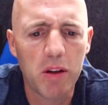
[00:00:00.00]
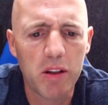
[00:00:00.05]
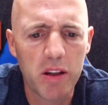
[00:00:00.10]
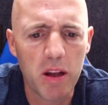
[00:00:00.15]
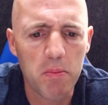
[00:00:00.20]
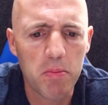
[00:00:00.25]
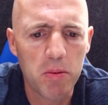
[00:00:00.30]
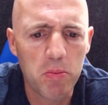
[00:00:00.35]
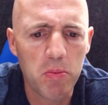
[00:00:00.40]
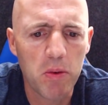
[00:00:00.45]

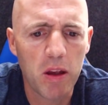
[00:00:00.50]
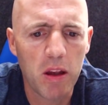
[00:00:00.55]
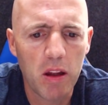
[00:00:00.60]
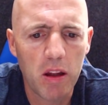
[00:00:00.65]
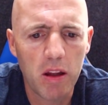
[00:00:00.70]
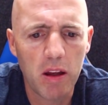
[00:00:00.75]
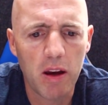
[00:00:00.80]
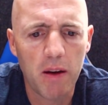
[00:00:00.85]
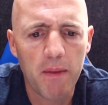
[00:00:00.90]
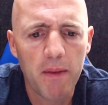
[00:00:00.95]
dipped me.
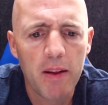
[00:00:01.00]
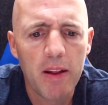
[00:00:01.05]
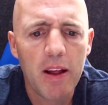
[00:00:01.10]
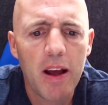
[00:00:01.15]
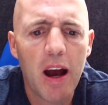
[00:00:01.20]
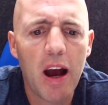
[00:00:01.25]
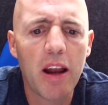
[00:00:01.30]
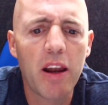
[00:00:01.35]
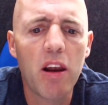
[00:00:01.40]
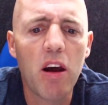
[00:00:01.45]
Yeah.
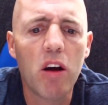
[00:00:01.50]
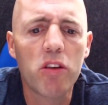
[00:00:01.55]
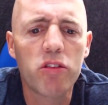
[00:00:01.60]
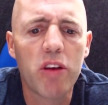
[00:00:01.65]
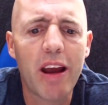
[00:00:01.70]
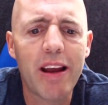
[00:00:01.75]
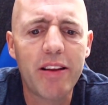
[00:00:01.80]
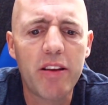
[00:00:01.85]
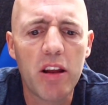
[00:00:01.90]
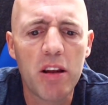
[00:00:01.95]
And last
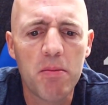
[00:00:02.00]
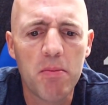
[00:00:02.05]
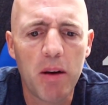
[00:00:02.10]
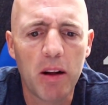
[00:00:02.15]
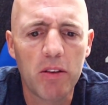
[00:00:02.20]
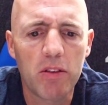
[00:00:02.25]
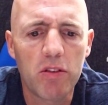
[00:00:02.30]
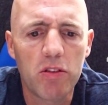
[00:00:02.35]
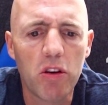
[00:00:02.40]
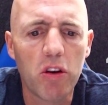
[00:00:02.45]
18
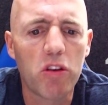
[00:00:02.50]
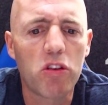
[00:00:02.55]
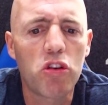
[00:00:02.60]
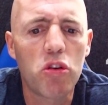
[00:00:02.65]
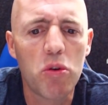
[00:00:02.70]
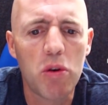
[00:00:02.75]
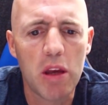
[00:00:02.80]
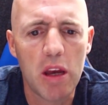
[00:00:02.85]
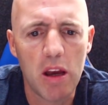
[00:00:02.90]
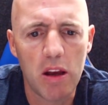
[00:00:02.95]
months,
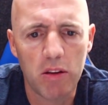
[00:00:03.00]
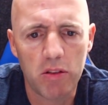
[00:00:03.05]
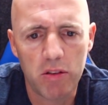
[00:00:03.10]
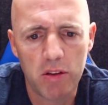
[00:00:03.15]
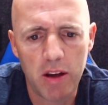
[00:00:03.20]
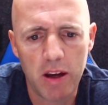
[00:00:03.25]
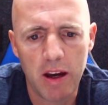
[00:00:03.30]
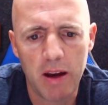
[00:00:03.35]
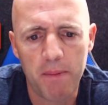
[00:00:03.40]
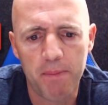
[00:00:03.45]
2 years,
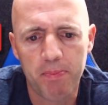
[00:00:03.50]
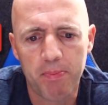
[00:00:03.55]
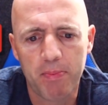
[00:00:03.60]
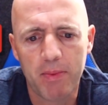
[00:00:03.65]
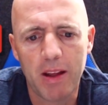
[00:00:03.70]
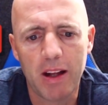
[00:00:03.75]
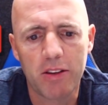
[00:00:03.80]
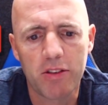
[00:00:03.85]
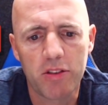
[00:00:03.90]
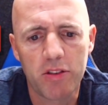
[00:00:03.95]

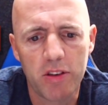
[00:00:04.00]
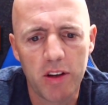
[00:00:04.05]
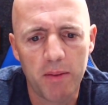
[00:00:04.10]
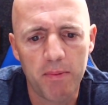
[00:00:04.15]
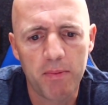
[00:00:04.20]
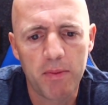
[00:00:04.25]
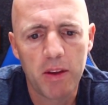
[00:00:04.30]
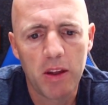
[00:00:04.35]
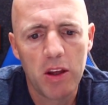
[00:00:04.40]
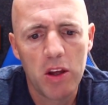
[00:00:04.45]
that's
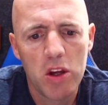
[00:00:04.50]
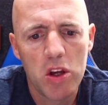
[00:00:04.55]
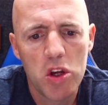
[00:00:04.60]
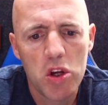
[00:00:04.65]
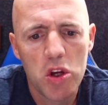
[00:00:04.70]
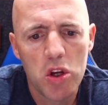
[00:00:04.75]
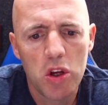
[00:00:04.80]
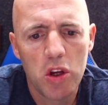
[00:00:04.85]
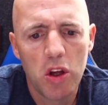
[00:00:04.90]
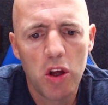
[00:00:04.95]

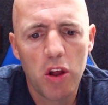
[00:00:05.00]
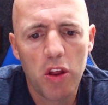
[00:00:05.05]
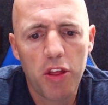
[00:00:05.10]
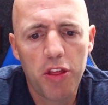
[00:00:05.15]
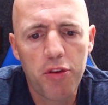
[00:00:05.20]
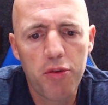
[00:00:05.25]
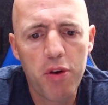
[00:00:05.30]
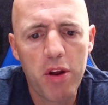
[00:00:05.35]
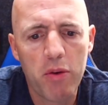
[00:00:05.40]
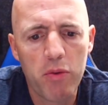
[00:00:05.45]

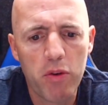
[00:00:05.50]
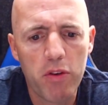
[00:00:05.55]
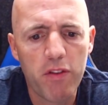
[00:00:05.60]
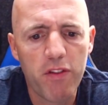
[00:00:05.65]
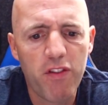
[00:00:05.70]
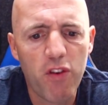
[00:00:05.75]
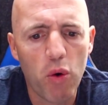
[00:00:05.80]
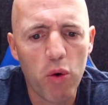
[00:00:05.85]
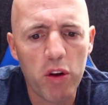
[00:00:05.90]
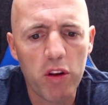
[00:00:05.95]

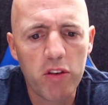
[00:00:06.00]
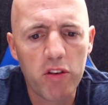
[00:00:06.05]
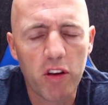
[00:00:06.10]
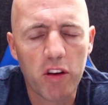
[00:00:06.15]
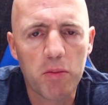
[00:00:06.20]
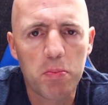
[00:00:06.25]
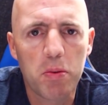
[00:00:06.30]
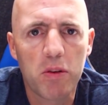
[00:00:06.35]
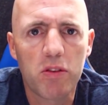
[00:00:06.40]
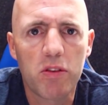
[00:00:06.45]

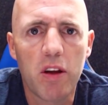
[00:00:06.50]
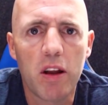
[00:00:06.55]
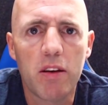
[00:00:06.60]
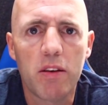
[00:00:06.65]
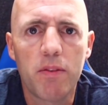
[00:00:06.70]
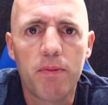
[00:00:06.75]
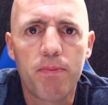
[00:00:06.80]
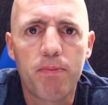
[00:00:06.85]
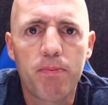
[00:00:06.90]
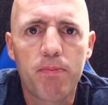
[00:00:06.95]
346%.
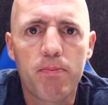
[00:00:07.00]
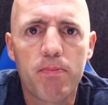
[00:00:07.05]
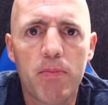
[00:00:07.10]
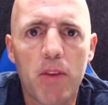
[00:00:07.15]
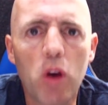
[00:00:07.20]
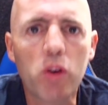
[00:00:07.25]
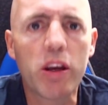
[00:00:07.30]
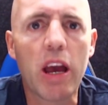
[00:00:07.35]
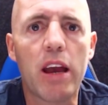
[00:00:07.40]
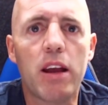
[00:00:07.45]

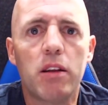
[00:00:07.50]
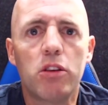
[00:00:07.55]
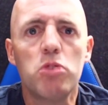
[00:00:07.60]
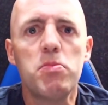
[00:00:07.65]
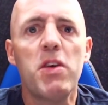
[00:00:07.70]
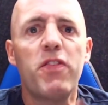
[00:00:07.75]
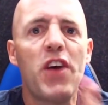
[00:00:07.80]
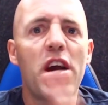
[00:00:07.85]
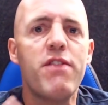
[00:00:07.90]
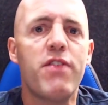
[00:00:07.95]
Okay, do
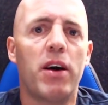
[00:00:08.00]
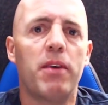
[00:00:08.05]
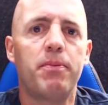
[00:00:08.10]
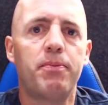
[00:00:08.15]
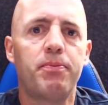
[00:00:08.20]
me a favour.